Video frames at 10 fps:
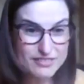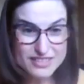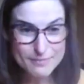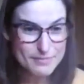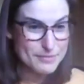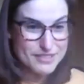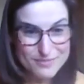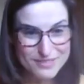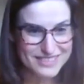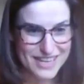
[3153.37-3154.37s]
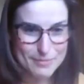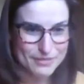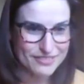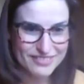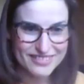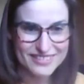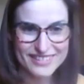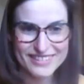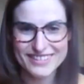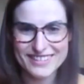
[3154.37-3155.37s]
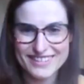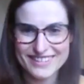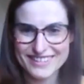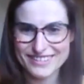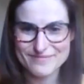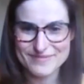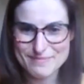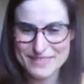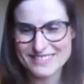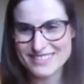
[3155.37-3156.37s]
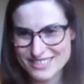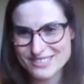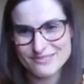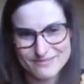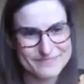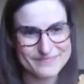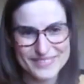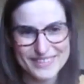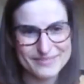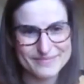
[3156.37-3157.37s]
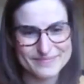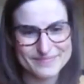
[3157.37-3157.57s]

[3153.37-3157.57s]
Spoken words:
Some people just want to dabble in digital. Yeah.